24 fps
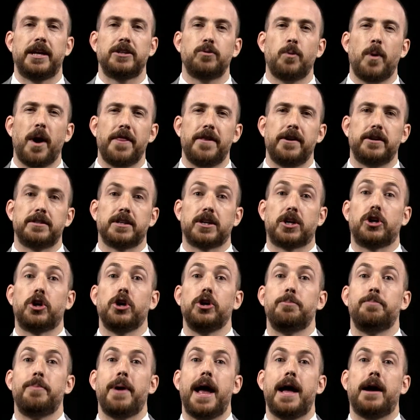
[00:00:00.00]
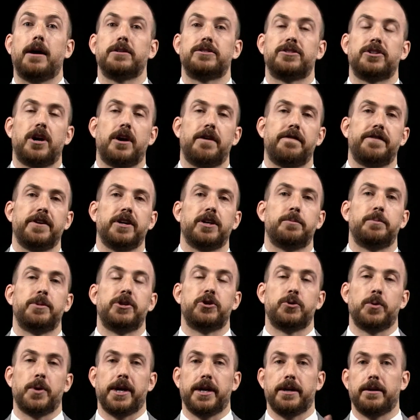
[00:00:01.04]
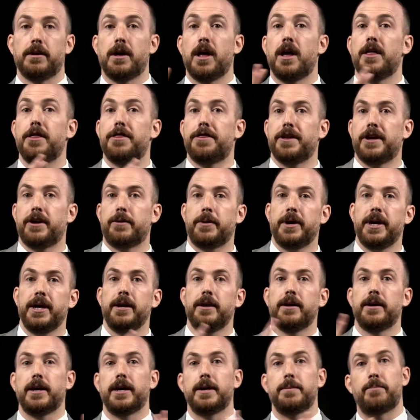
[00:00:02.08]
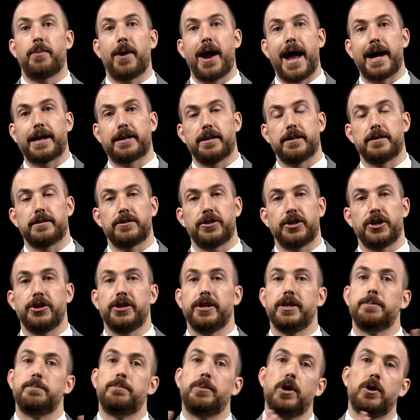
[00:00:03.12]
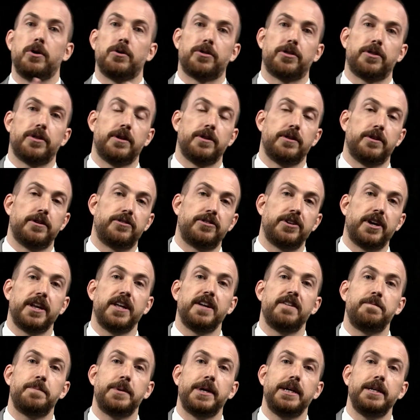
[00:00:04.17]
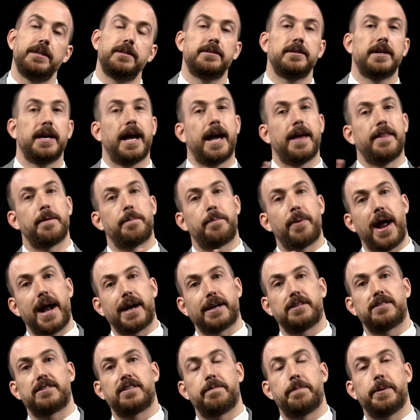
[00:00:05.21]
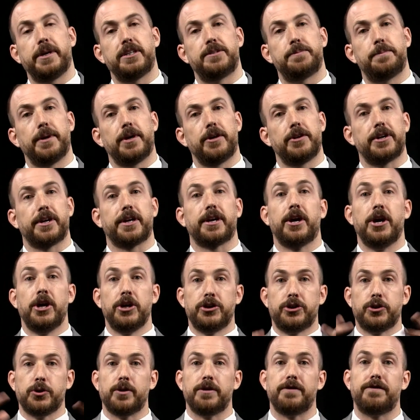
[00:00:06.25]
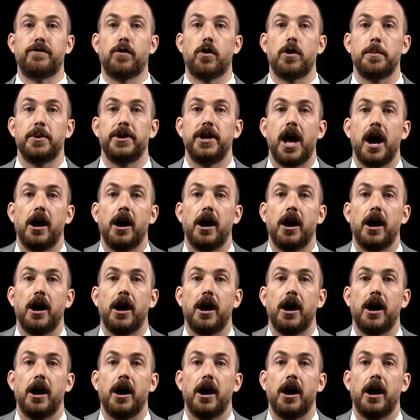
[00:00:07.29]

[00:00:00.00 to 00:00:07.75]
that's why there's a good balance in our field between theory and practice. You need both the study of peace and the practice of peace building to inform a